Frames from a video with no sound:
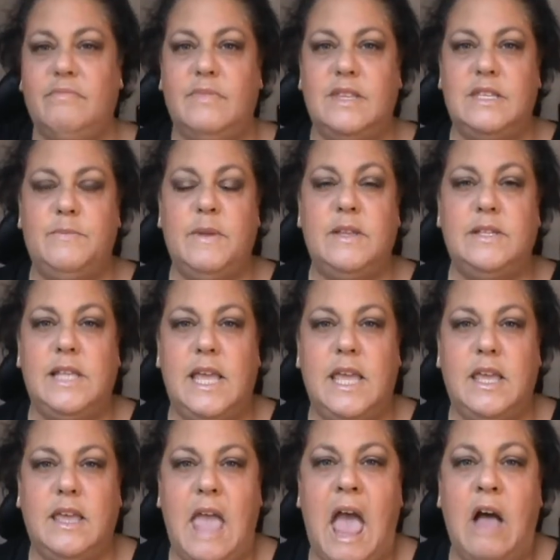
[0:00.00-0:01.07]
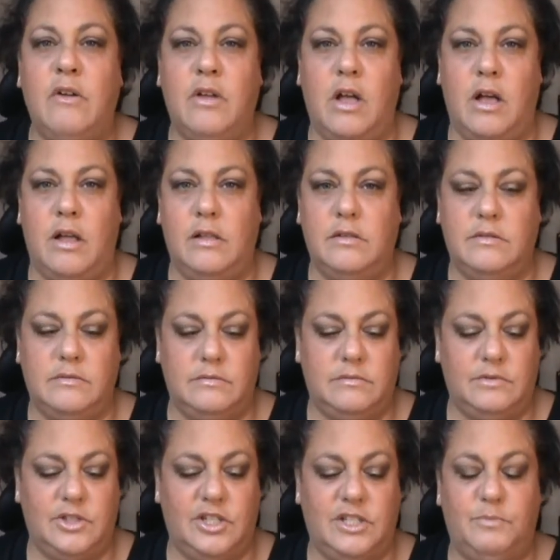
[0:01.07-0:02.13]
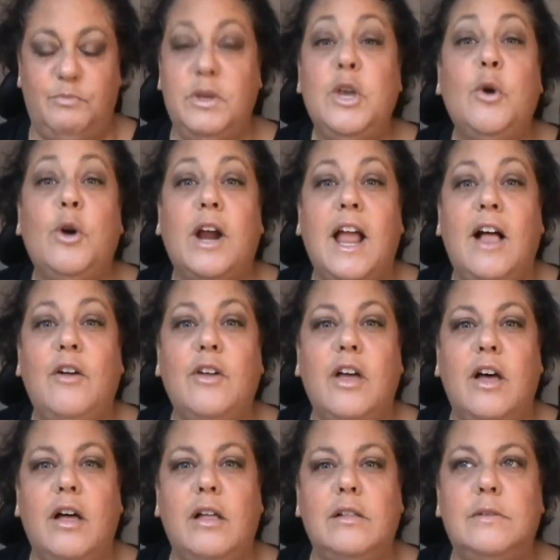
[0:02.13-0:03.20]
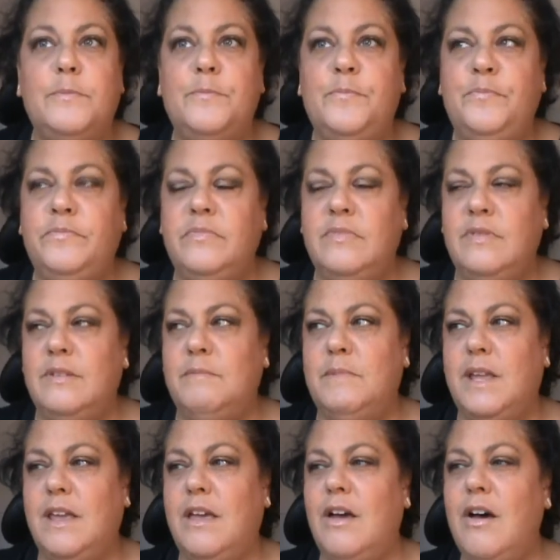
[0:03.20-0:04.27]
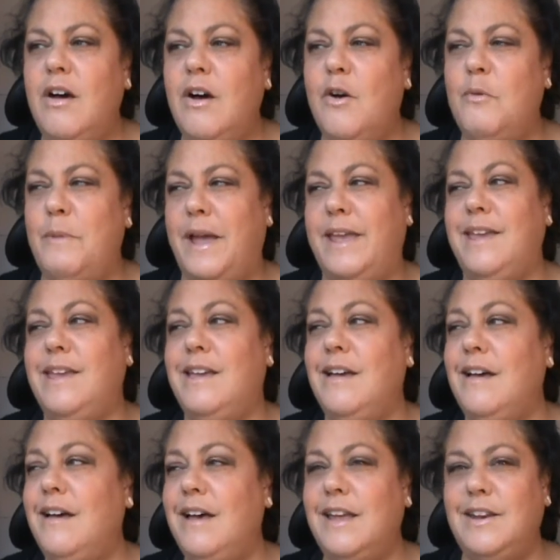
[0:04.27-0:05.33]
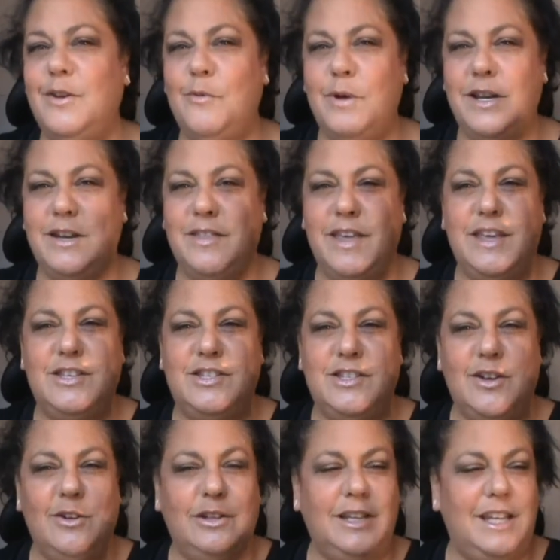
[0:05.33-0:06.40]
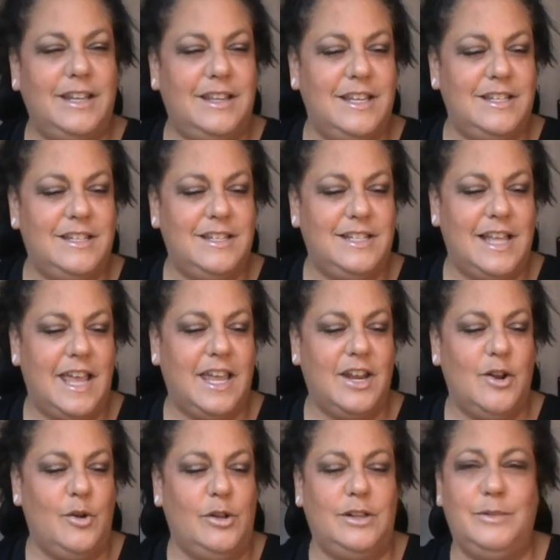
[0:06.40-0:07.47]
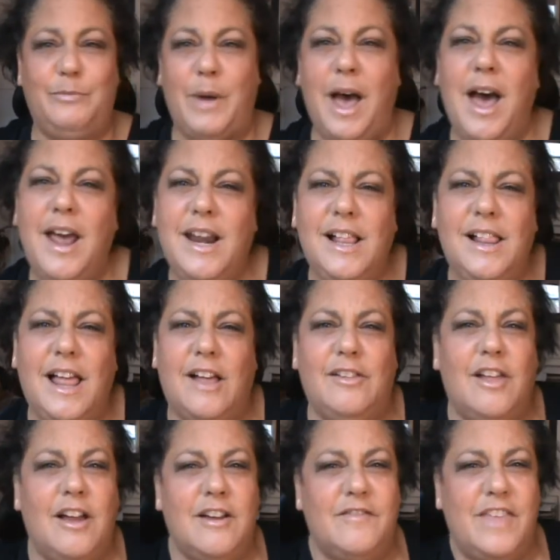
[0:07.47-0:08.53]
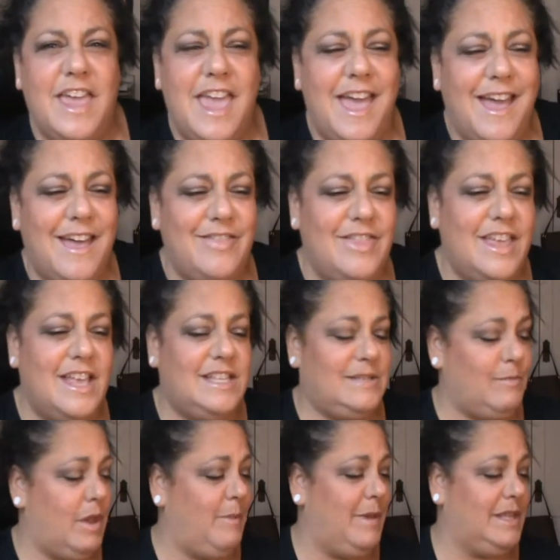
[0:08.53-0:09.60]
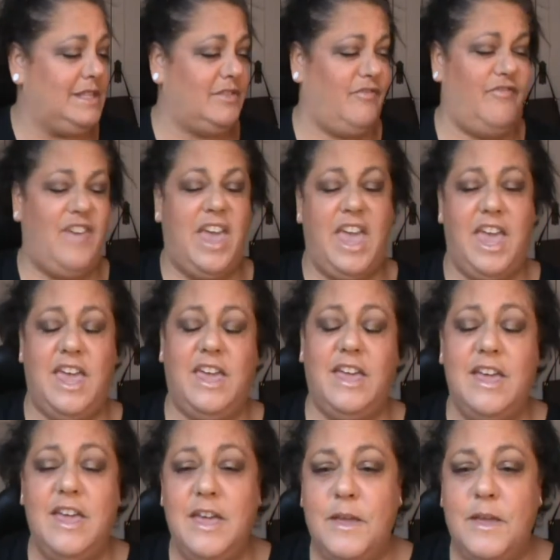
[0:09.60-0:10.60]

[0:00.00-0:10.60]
It smells like alcohol, just pure alcohol. I'm like, "Oh my God, no wonder they sold it. This is like an old bottle. How long have they had this? Maybe it's a fake."